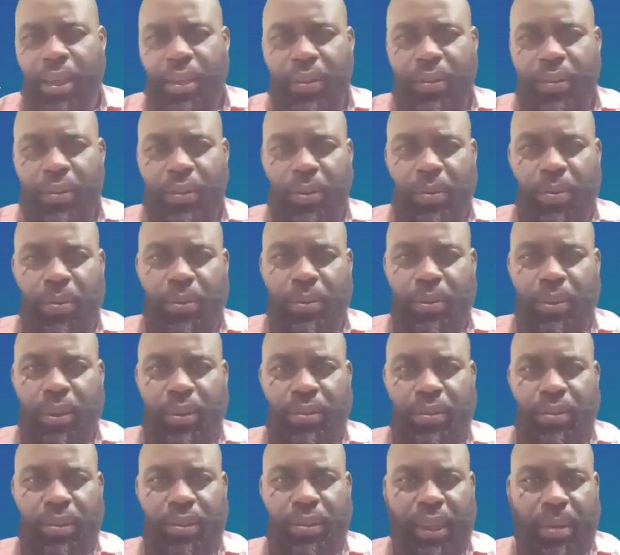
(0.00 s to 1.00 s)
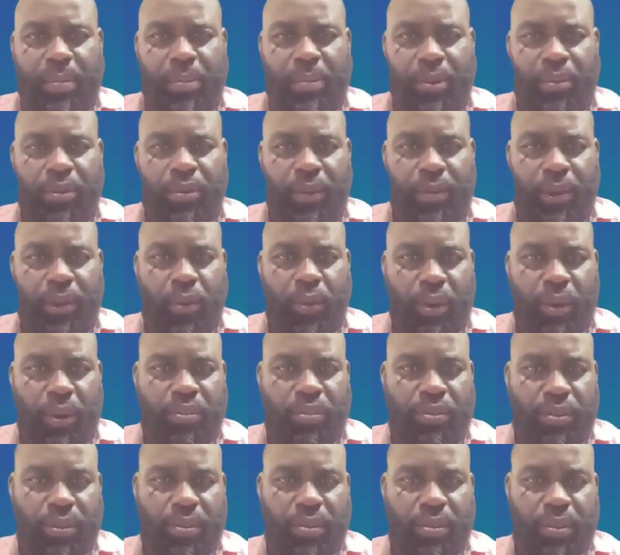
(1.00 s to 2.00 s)
So we'll just, most of the
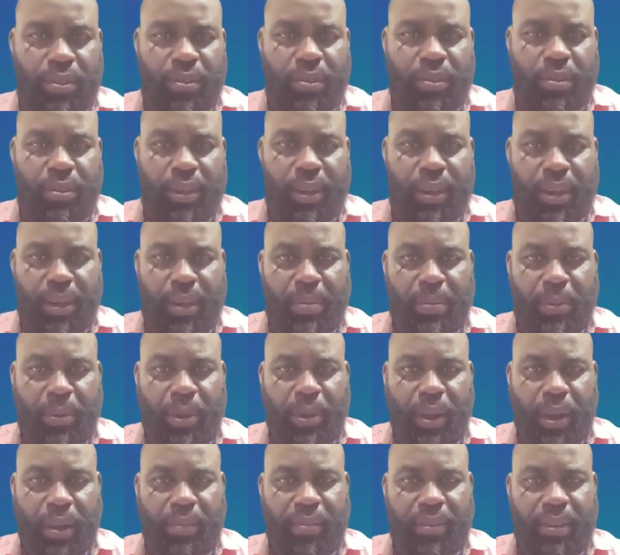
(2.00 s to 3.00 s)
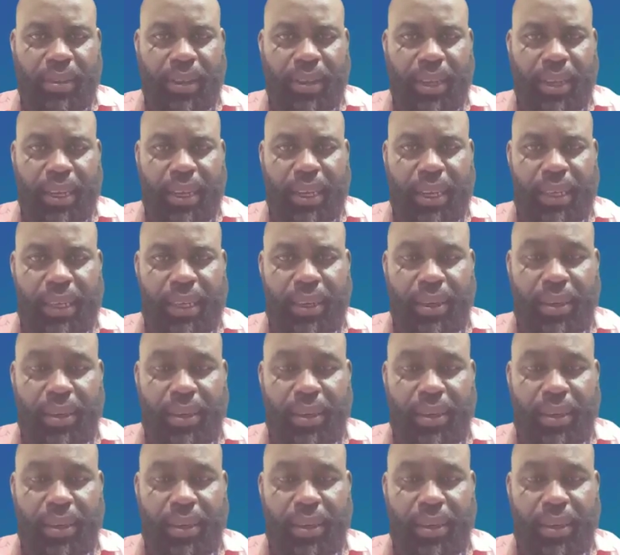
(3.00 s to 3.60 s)
questions you have said,